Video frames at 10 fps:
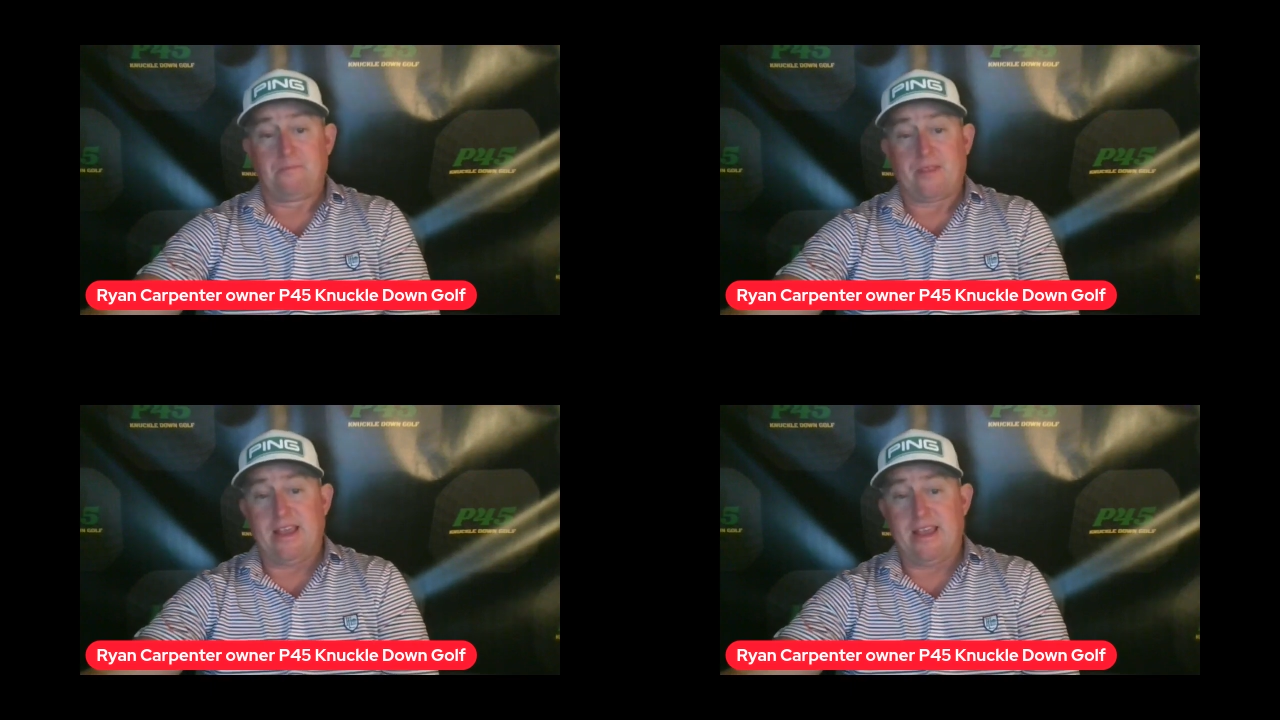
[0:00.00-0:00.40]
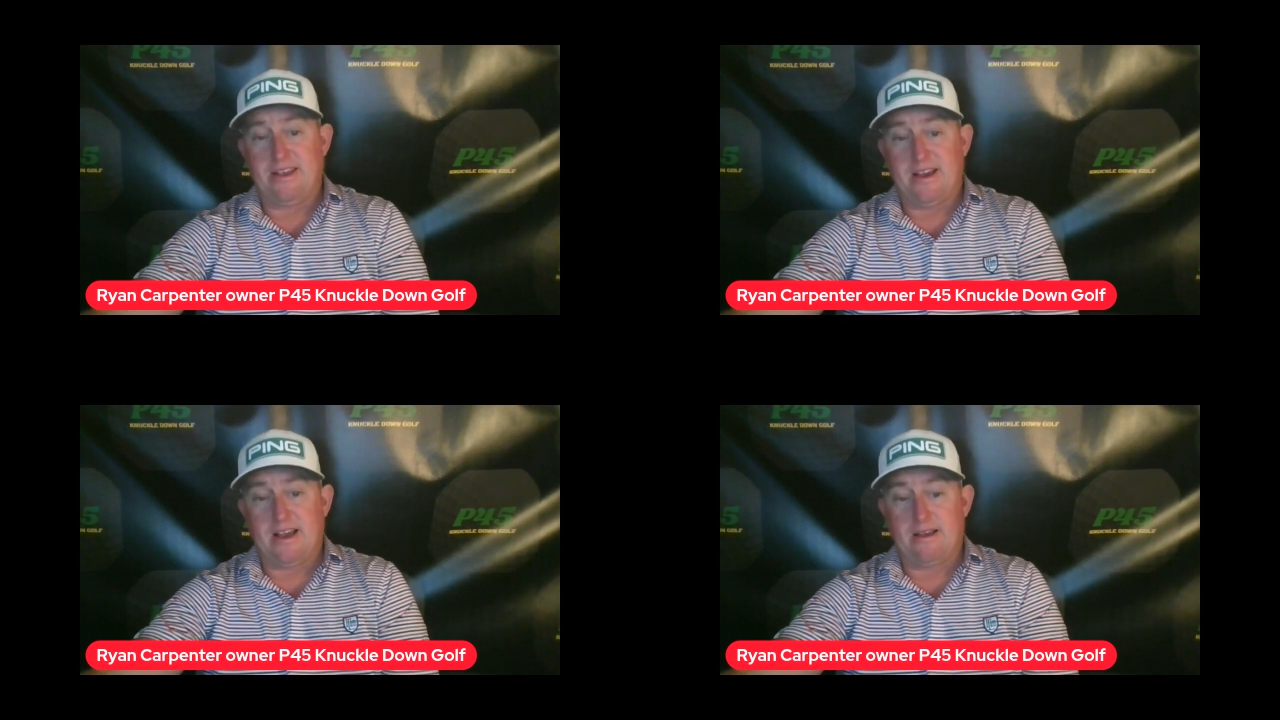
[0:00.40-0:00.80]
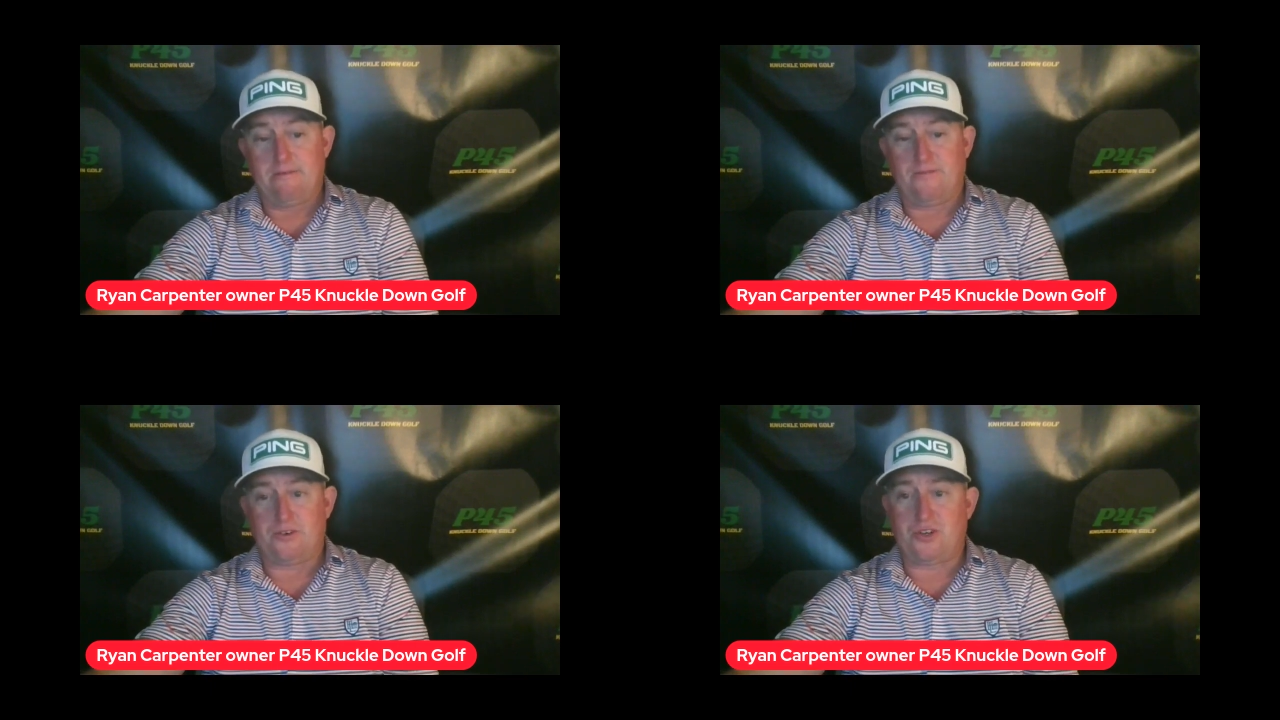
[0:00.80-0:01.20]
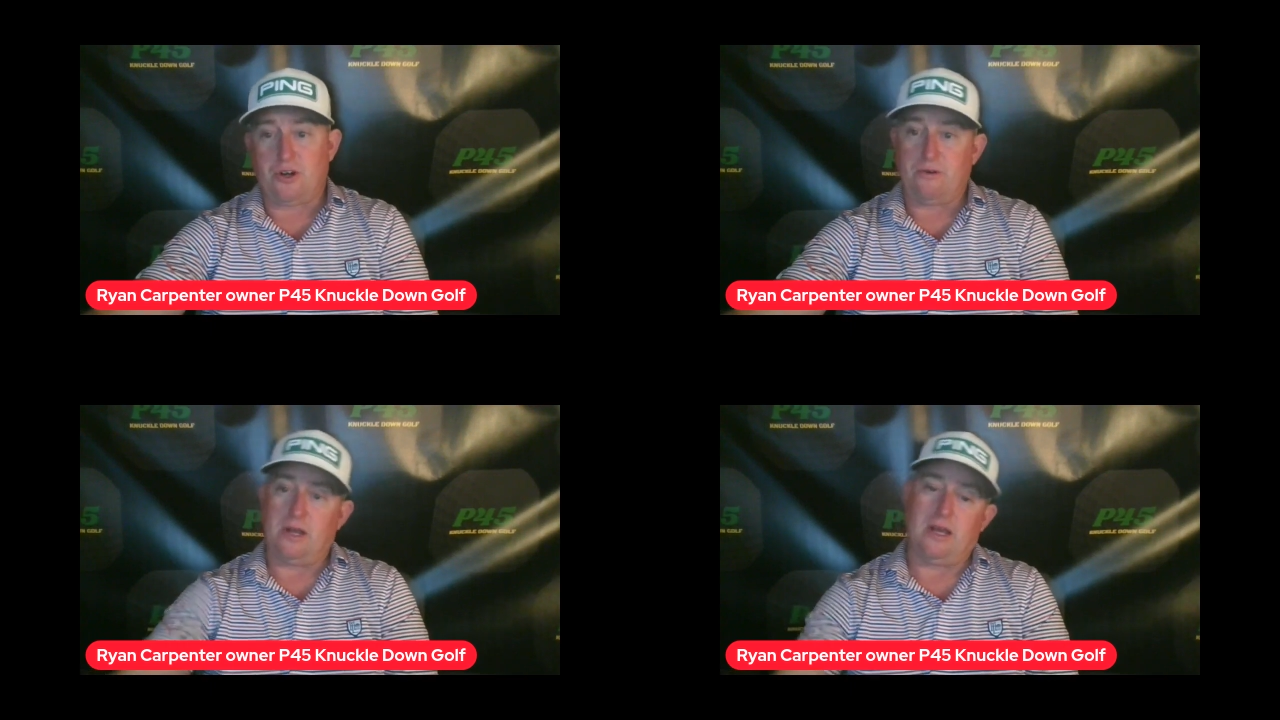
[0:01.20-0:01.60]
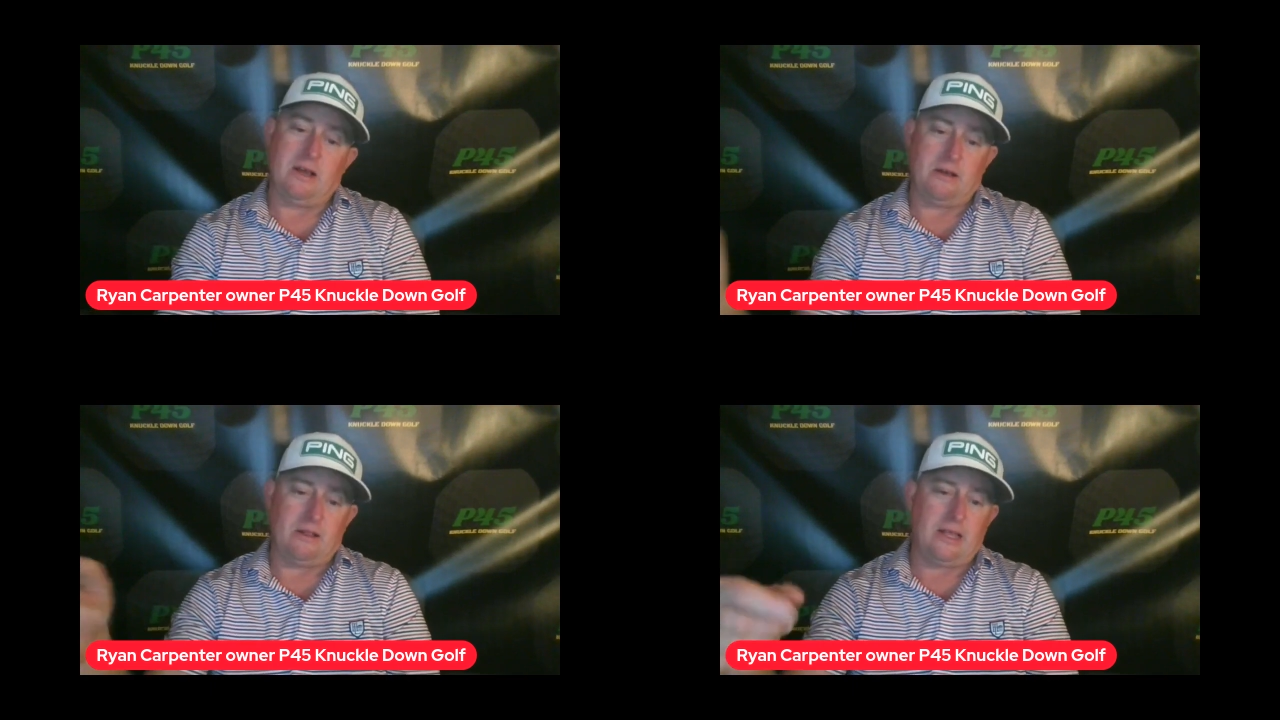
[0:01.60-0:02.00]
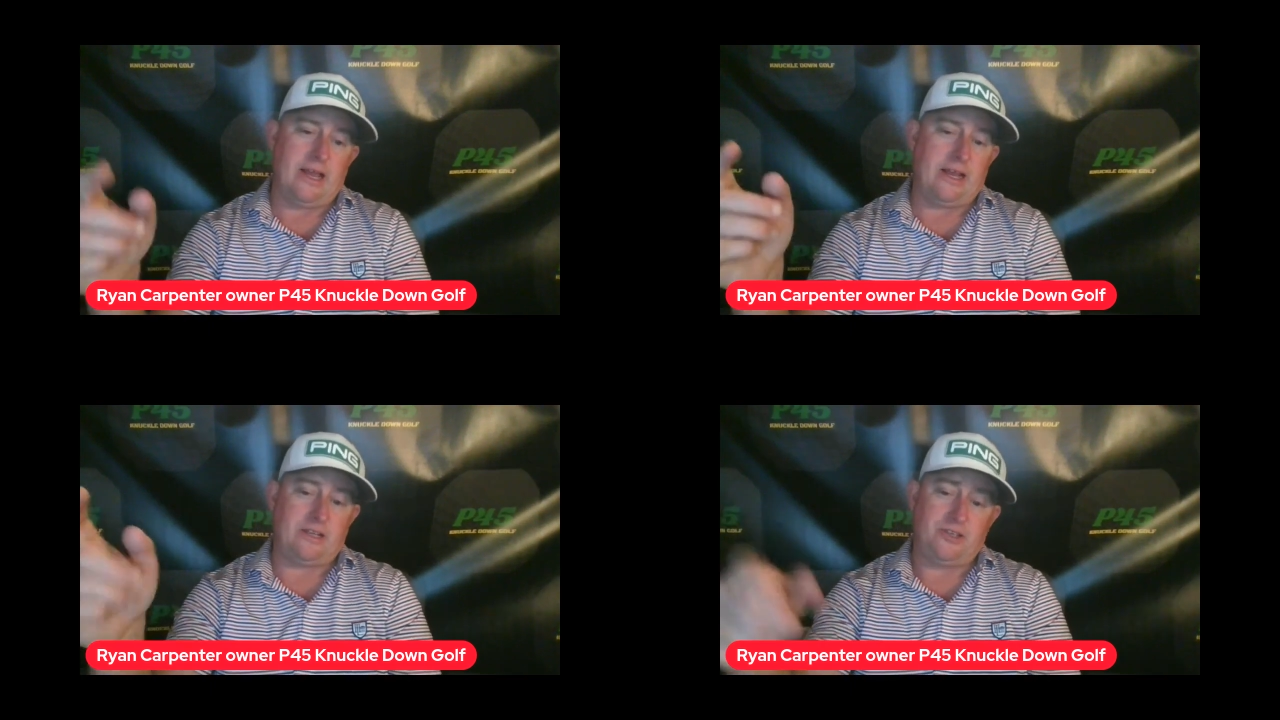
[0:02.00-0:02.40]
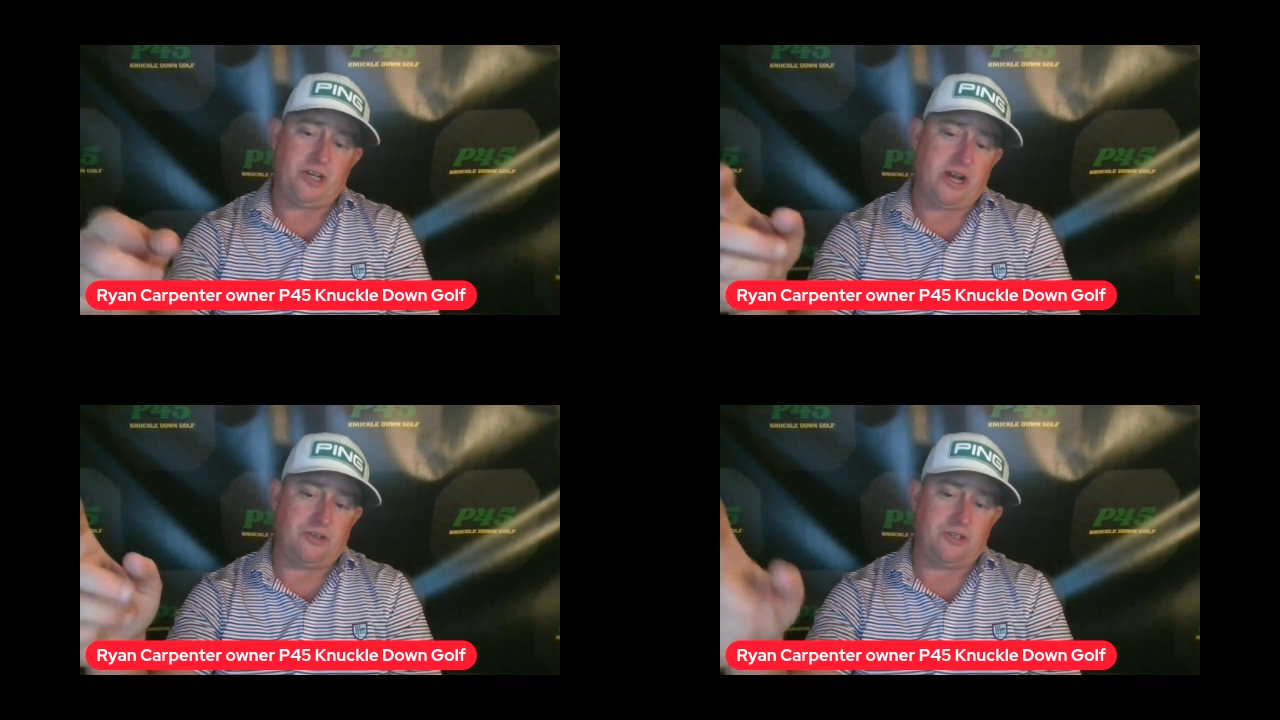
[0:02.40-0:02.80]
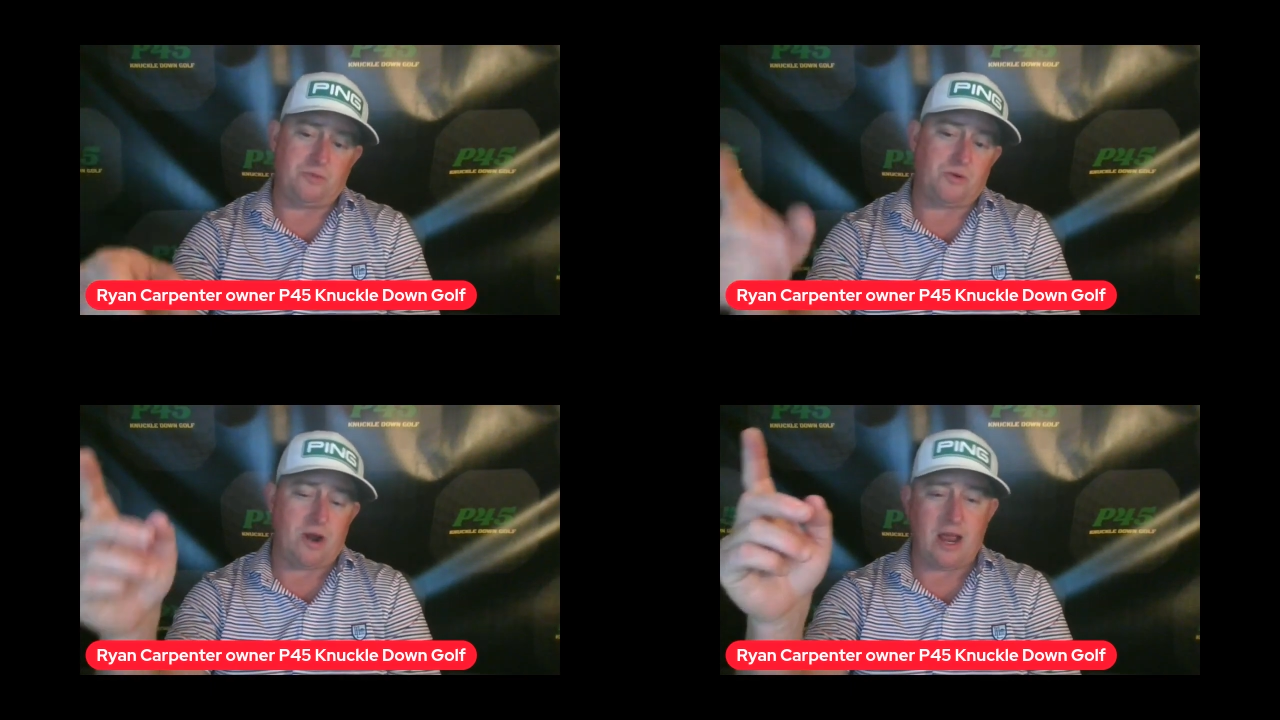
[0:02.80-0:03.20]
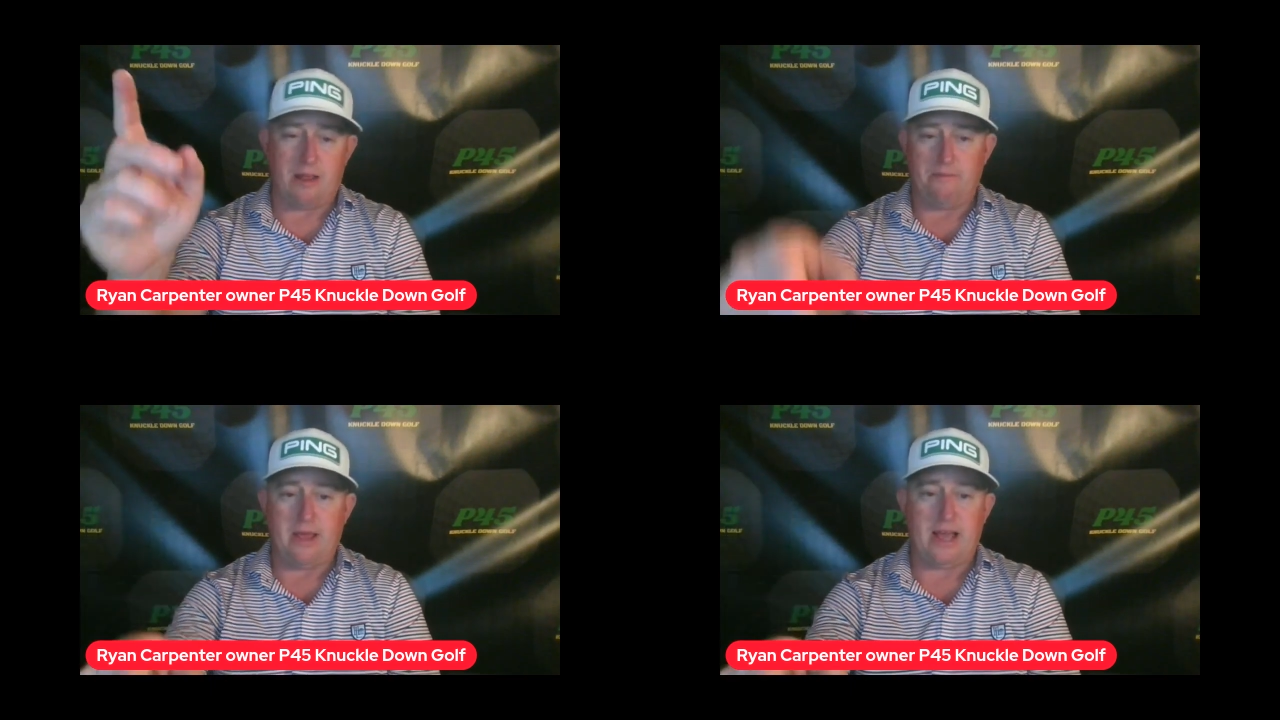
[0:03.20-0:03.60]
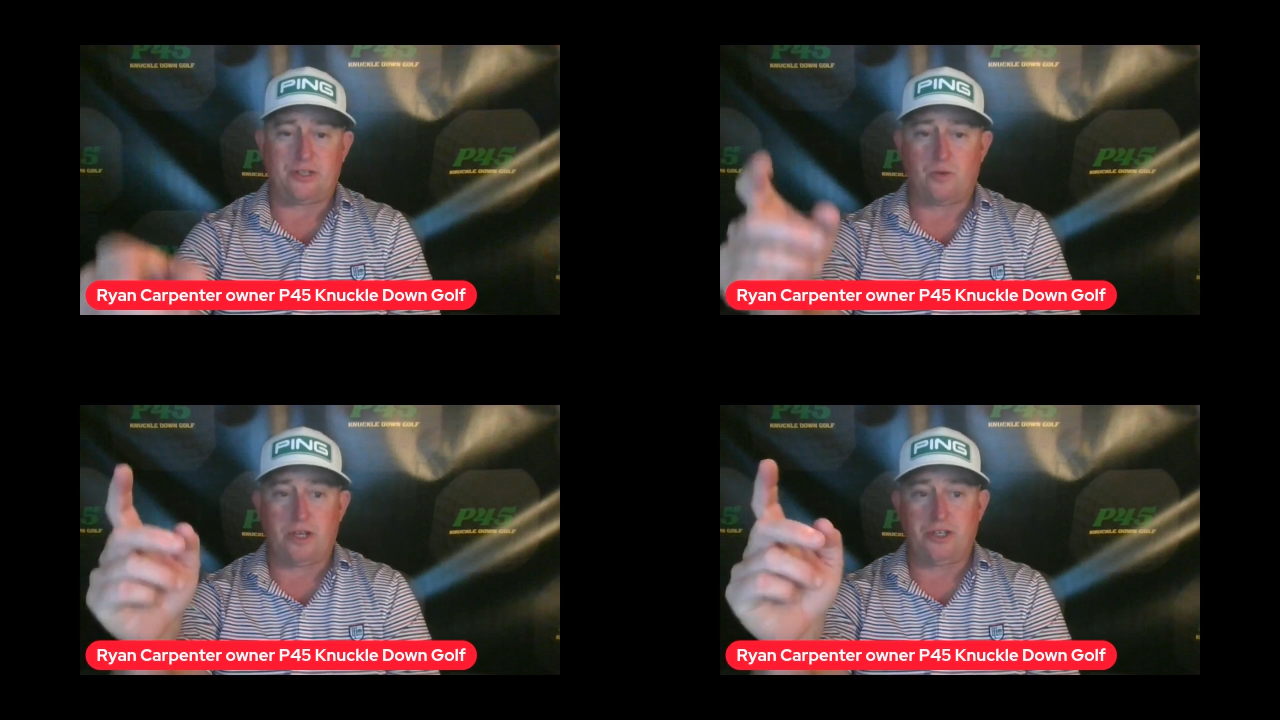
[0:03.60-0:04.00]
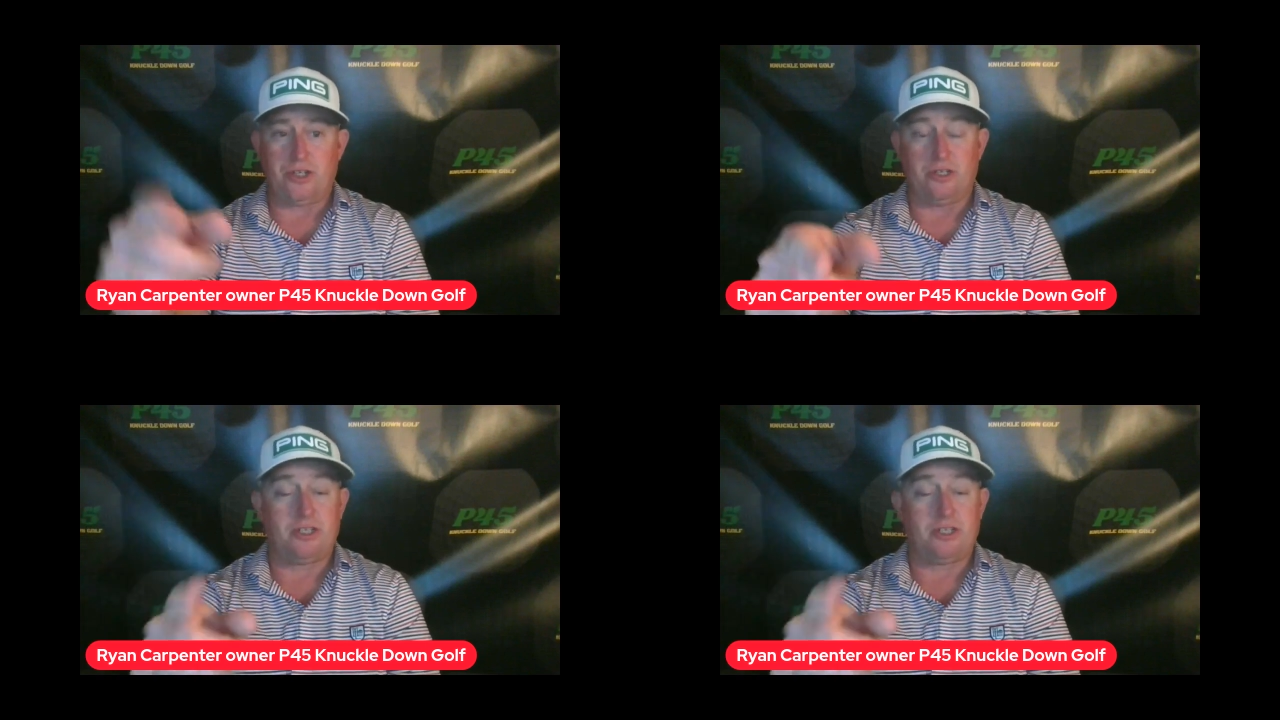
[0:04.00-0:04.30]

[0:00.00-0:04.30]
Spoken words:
And for sure, like, share, subscribe, ask questions.